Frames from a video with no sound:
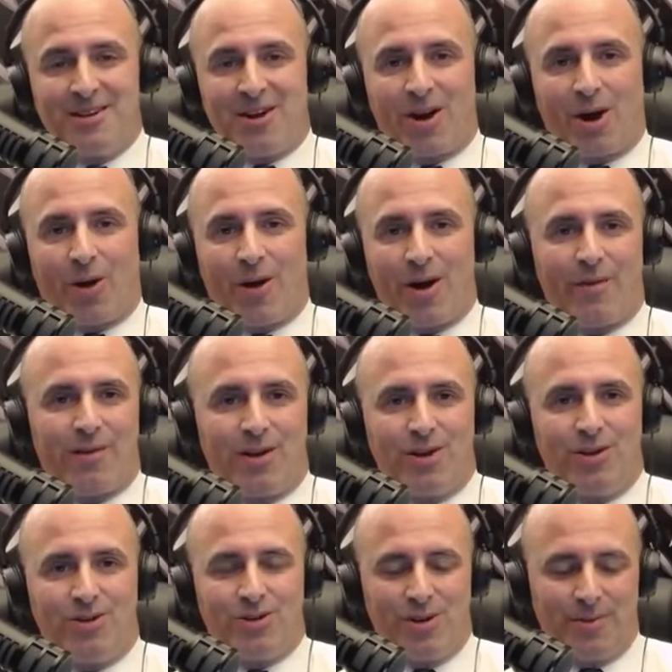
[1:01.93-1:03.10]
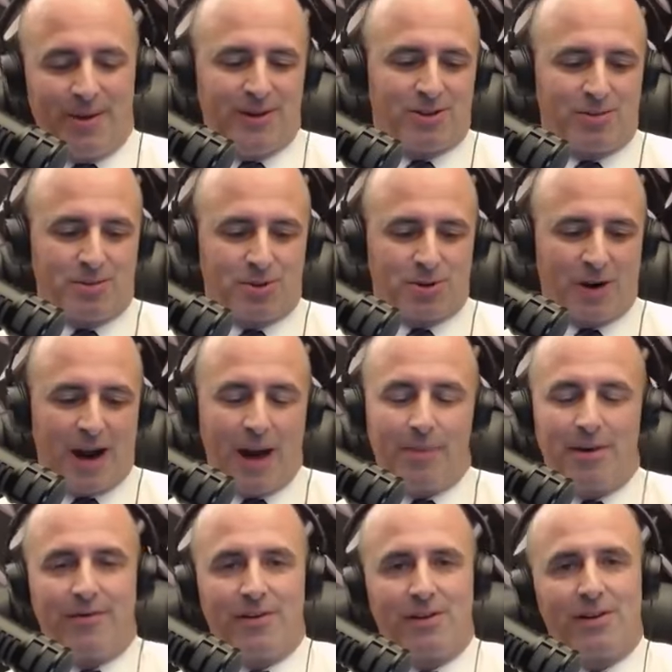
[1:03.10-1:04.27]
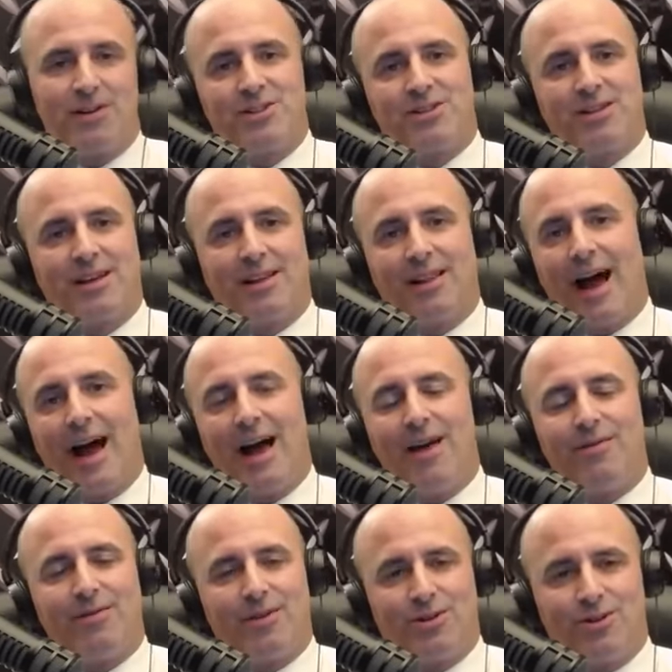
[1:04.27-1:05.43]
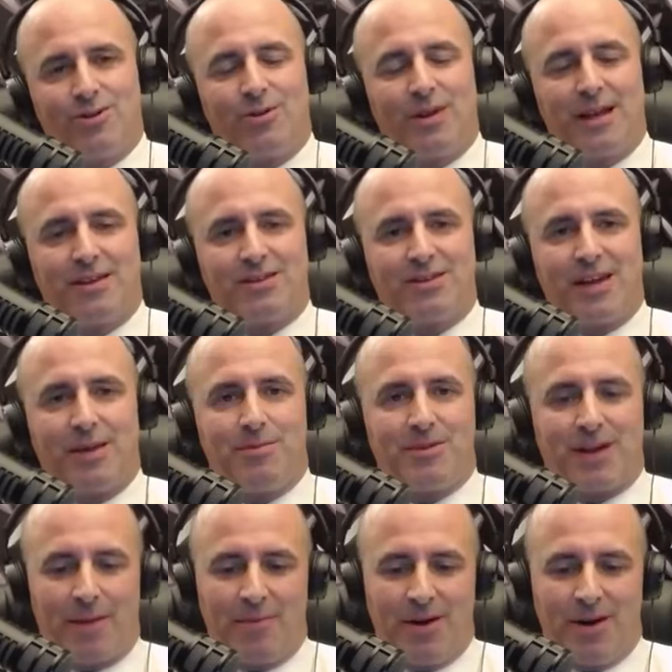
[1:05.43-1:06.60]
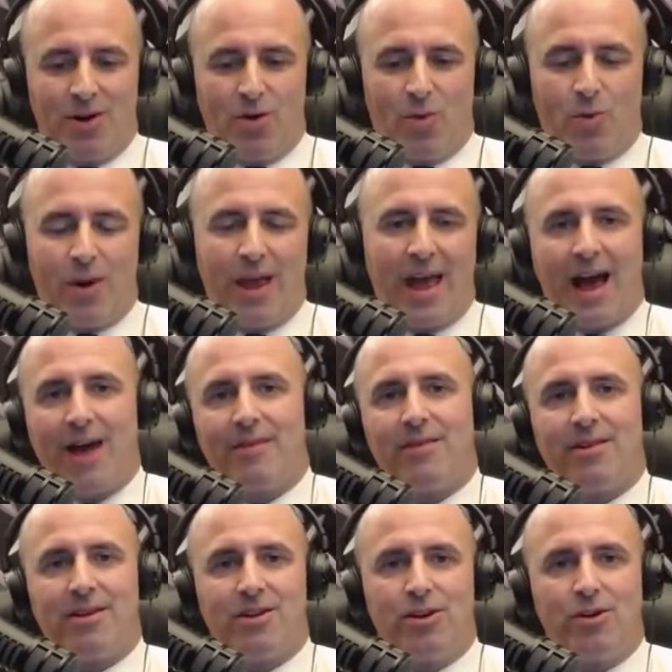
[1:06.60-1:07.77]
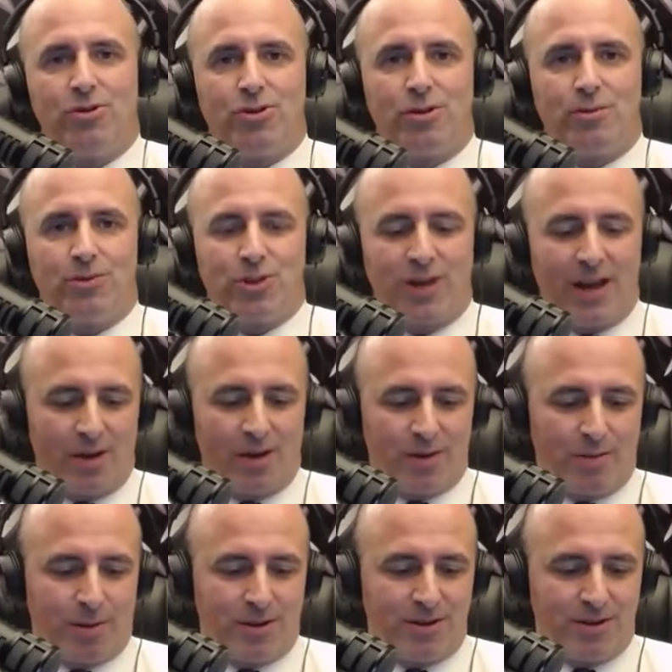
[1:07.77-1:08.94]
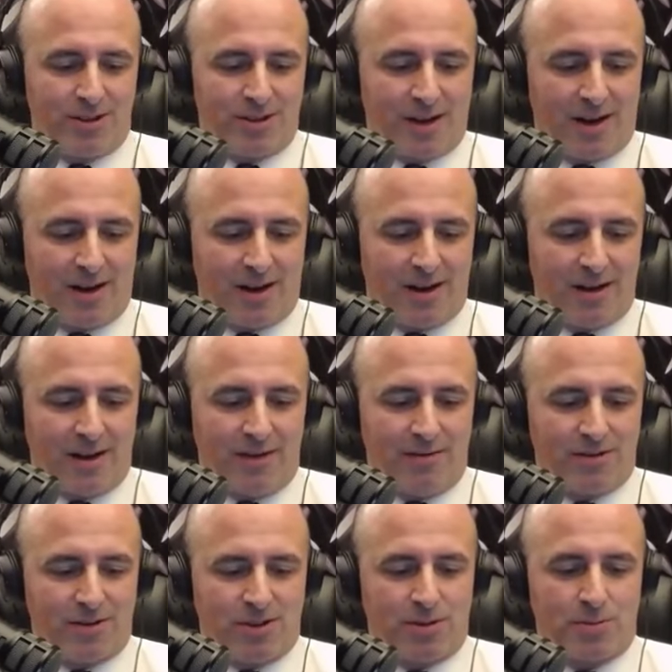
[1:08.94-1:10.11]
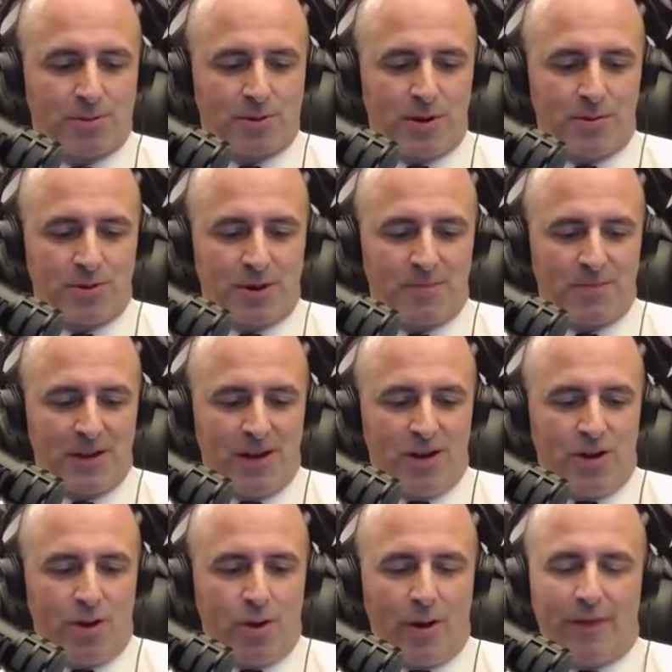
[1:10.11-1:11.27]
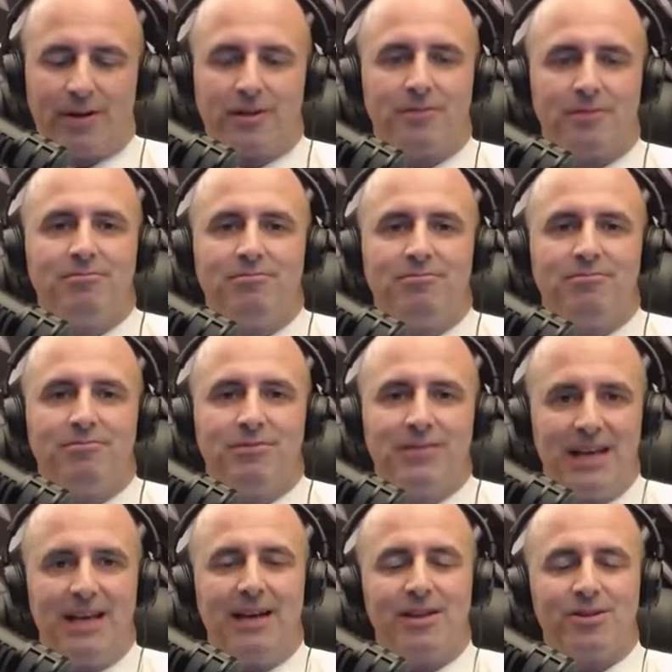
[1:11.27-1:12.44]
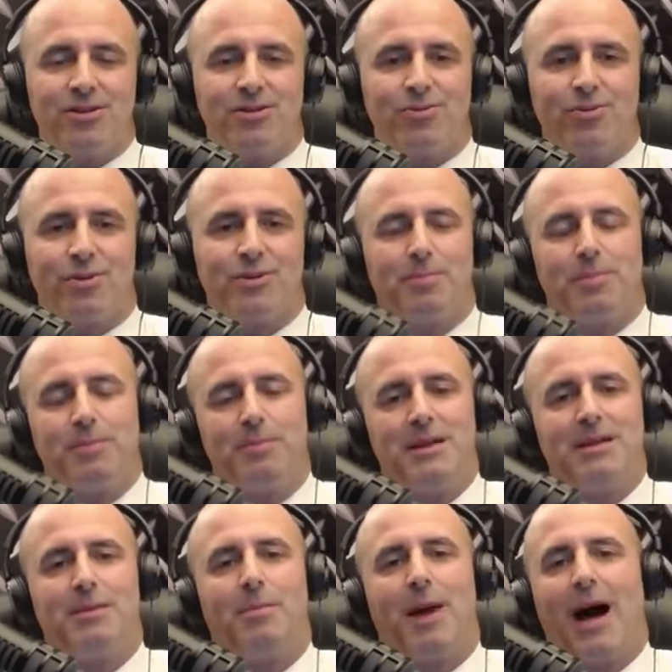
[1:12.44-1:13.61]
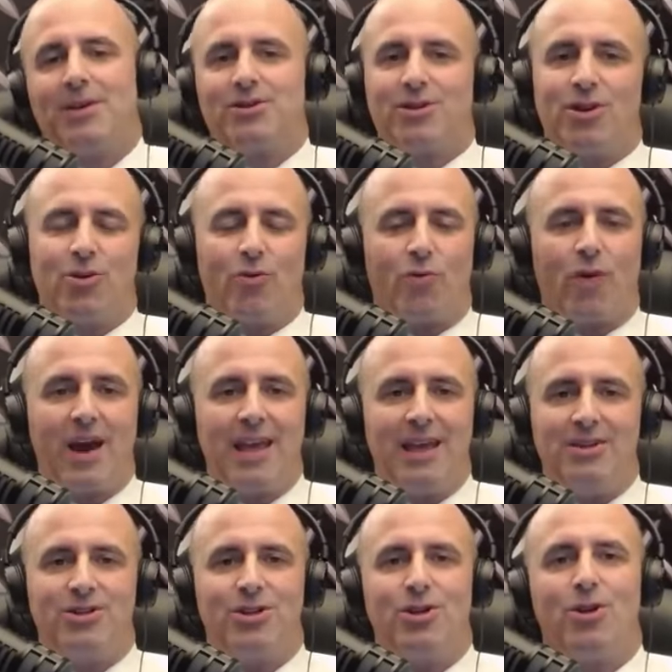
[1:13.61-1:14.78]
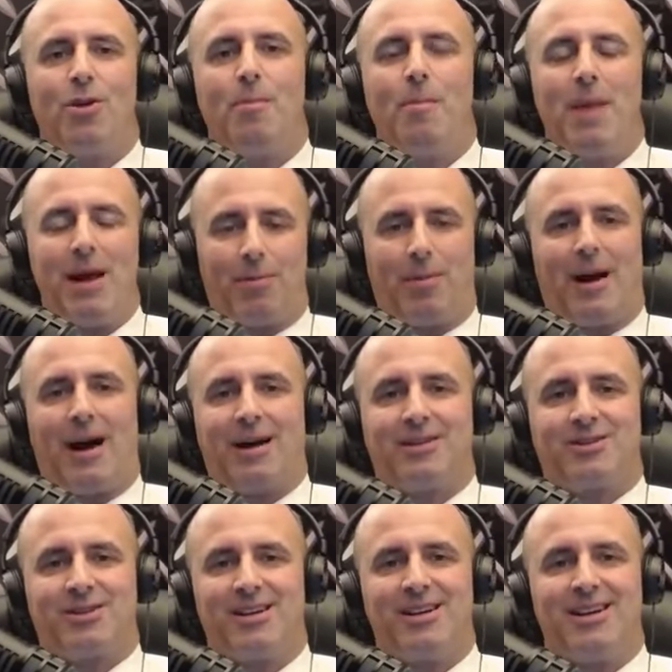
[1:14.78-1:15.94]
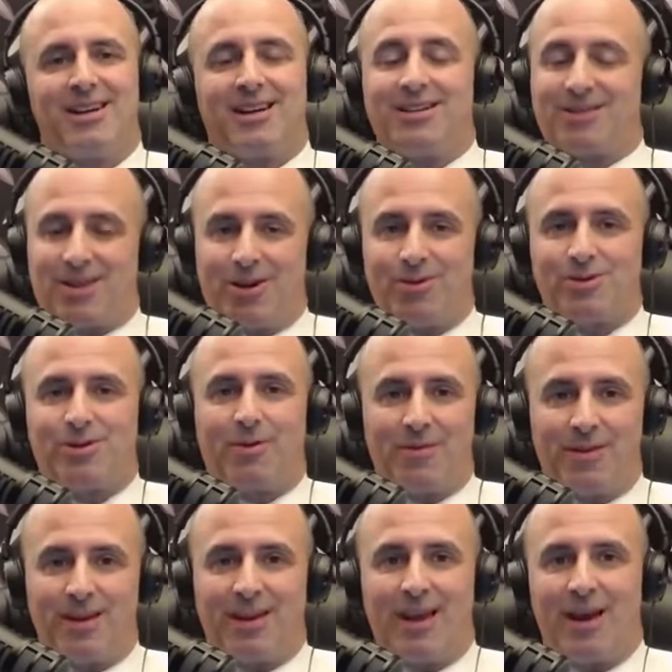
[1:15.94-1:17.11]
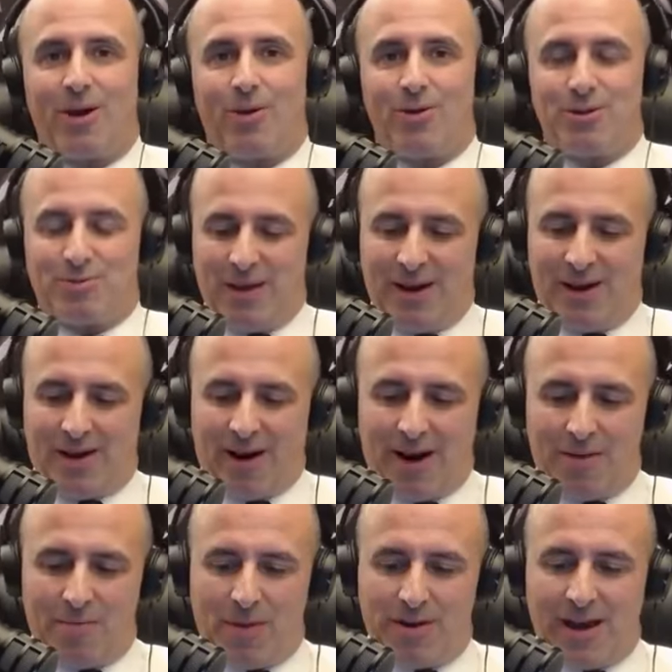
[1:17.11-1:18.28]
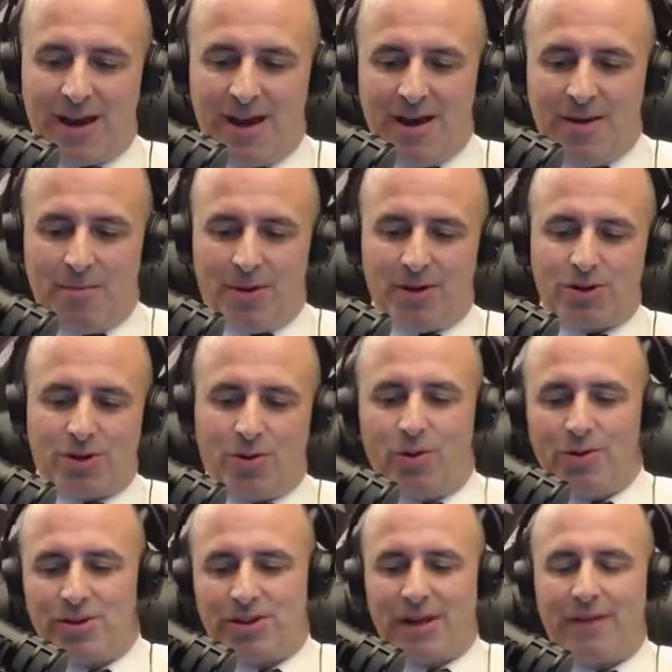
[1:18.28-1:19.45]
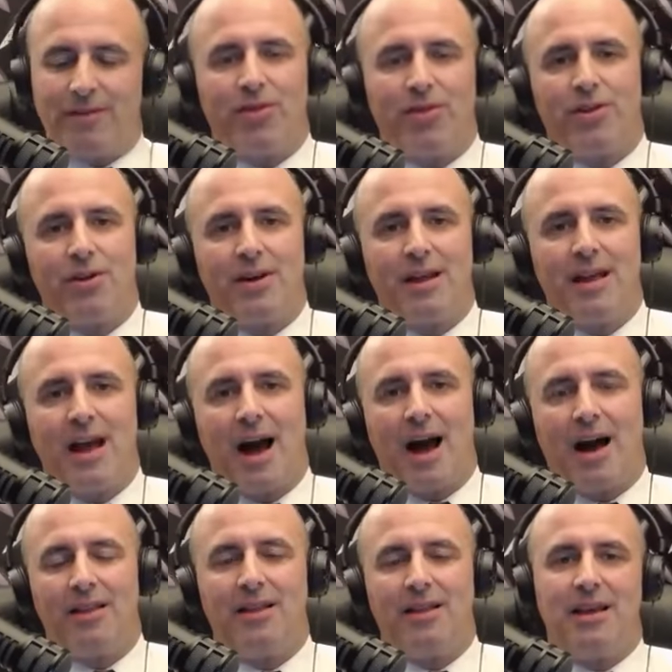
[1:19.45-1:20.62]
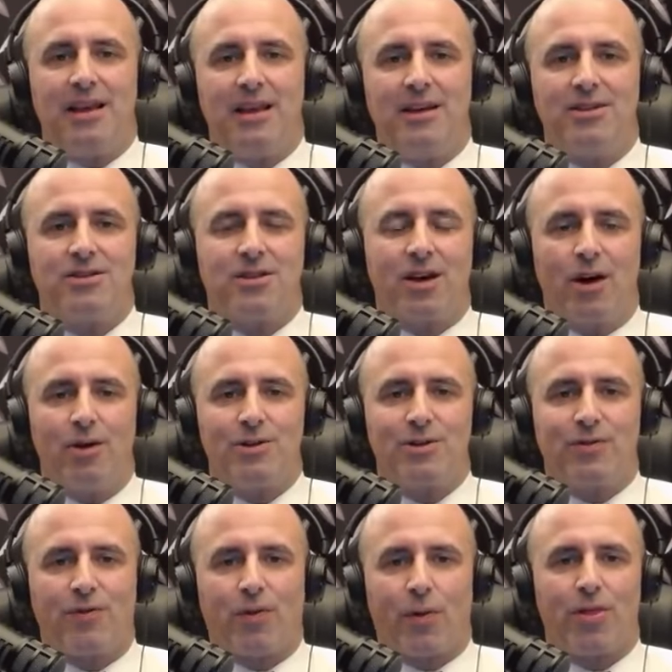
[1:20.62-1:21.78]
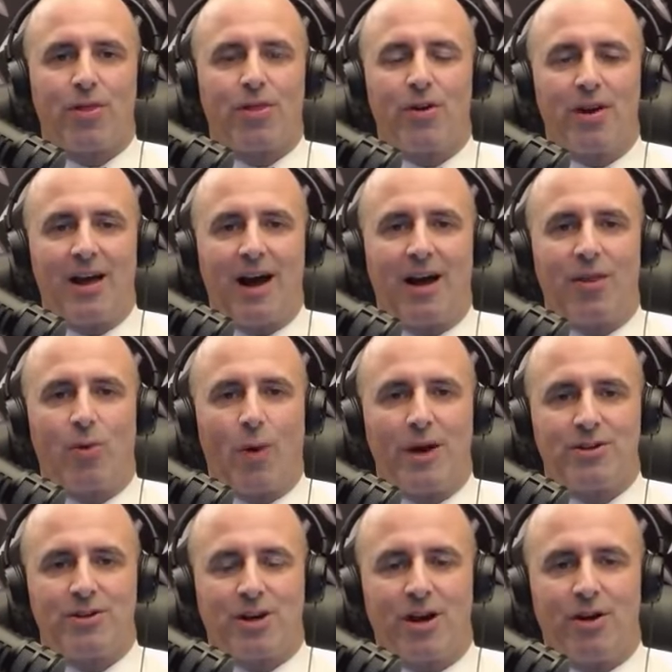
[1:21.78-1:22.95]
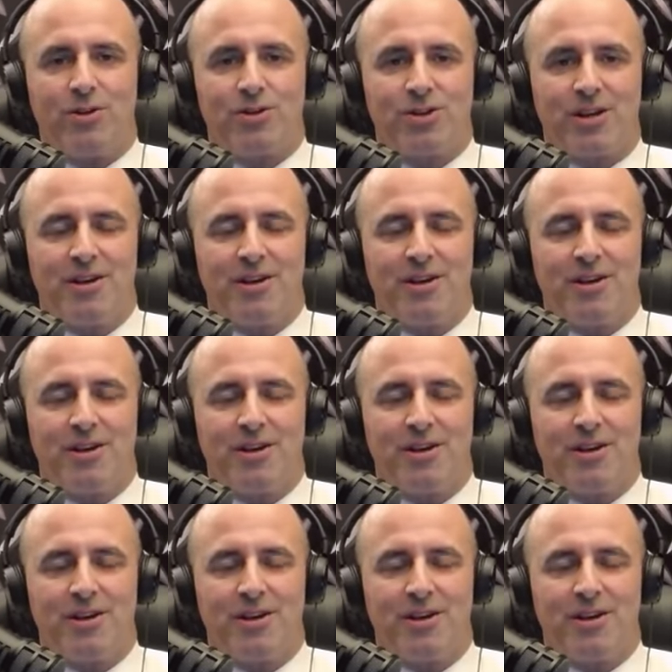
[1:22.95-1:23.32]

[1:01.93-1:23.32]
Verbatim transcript: Go right over to YouTube and subscribe. And if you're listening live, you can do it at the same time. We have the YouTube channel. Please uh, give us a subscription. You ever need us, we'll be deposited right into your mailbox because I know some of you can't always be here on Monday. But it's cool. 7:30 on the East Coast, 4:30 on the West Coast.